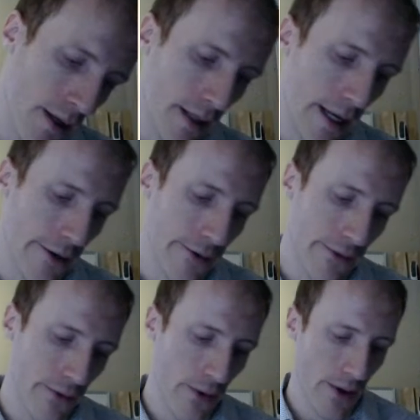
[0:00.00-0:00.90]
Now
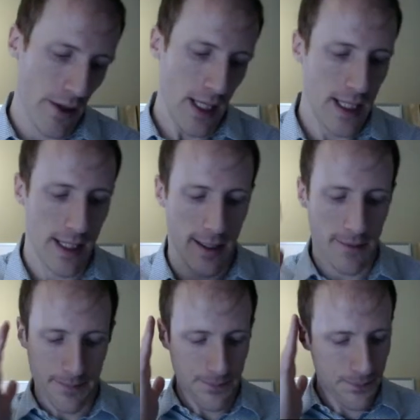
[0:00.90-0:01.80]
for the
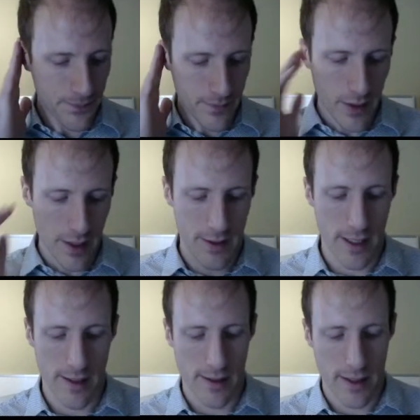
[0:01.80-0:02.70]

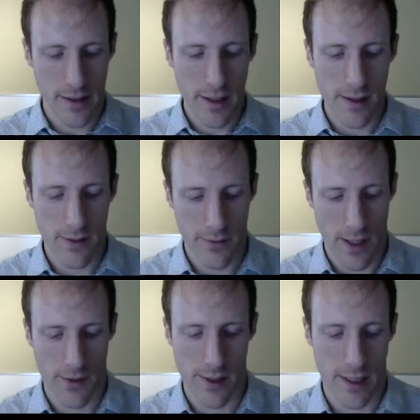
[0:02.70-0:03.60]
adjacency list
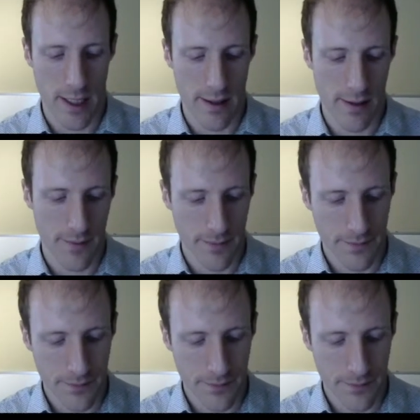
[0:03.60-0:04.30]
representation,